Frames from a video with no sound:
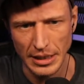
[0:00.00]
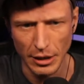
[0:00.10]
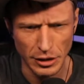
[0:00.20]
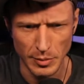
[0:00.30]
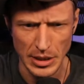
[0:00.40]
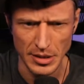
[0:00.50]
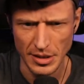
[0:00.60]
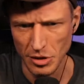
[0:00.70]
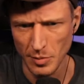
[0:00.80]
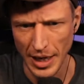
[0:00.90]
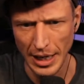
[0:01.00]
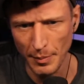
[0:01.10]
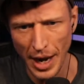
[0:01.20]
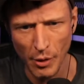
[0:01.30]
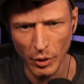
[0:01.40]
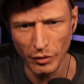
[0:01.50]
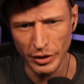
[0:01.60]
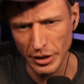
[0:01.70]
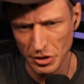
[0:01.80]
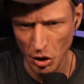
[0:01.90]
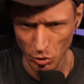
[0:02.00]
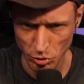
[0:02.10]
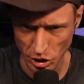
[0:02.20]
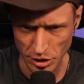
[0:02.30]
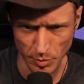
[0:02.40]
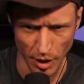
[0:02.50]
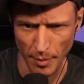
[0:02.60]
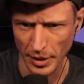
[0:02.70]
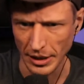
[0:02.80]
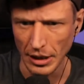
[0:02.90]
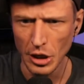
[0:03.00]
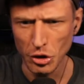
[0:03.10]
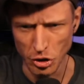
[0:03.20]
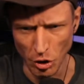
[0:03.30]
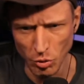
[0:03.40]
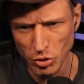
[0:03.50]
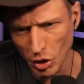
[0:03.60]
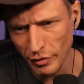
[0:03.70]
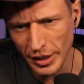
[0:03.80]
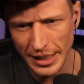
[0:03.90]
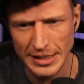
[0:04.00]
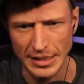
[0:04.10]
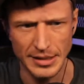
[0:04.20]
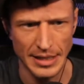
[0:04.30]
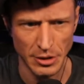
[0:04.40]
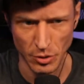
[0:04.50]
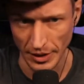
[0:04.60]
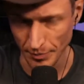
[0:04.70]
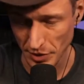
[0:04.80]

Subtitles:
the ultimate decision-making power over his own just property, Jones over his, etc.